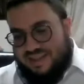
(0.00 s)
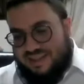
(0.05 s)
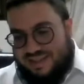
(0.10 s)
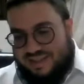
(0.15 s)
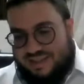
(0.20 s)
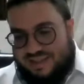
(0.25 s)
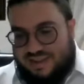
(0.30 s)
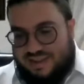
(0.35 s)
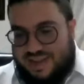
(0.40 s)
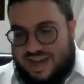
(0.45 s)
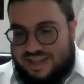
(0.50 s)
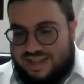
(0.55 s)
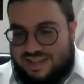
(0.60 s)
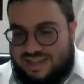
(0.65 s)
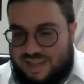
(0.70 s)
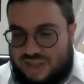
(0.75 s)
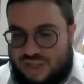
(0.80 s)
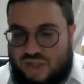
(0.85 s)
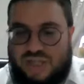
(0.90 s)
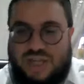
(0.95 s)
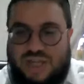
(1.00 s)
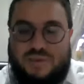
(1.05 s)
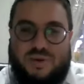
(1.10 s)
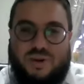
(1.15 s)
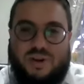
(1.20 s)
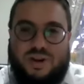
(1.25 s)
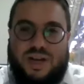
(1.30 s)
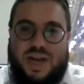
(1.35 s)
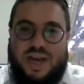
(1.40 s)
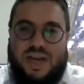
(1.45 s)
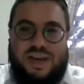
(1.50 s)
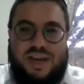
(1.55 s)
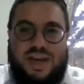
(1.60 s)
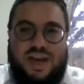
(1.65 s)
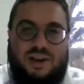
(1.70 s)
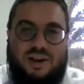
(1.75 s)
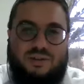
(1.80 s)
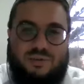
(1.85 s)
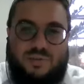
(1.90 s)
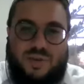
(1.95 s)
So that's the Shimon
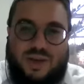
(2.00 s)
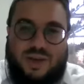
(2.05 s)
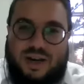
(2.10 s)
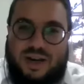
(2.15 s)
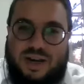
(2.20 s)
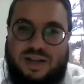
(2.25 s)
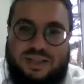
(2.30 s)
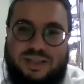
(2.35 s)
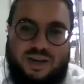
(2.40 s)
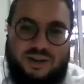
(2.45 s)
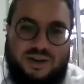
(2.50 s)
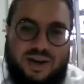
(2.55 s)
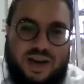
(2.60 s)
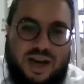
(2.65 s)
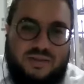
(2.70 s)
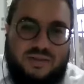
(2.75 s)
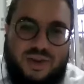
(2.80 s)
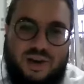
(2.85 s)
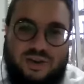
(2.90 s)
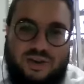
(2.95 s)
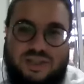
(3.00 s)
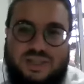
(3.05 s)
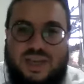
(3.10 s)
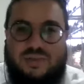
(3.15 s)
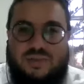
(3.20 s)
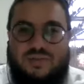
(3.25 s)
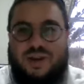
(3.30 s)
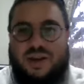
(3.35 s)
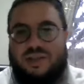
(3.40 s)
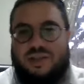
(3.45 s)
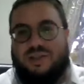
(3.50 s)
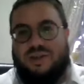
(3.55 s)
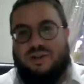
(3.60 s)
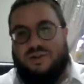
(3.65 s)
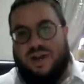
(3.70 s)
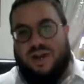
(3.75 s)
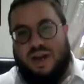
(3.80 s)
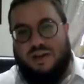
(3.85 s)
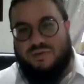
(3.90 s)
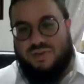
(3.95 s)
Einenu. Because you don't have Yosef, you also
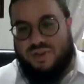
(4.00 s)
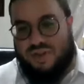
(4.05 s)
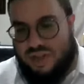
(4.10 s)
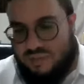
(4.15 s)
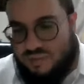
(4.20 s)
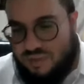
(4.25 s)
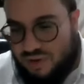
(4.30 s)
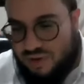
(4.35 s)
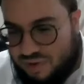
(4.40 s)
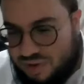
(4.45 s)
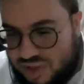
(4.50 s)
don't have Shimon.